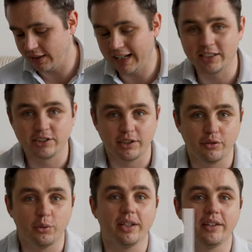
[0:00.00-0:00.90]
can
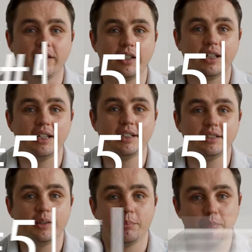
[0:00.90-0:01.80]
suffer with
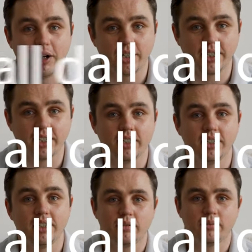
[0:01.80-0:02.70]
is barking.
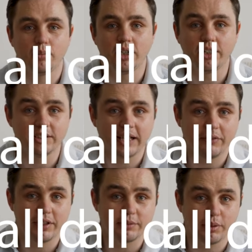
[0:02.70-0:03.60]
Molly doesn't
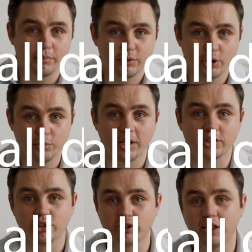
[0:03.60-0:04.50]
have this problem too
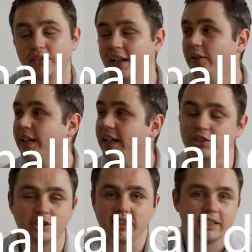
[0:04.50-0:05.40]
much. Every now and
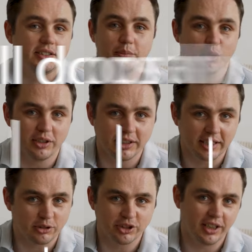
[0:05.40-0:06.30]
again, she'll hear some noises
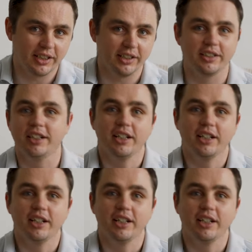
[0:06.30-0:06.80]
outside and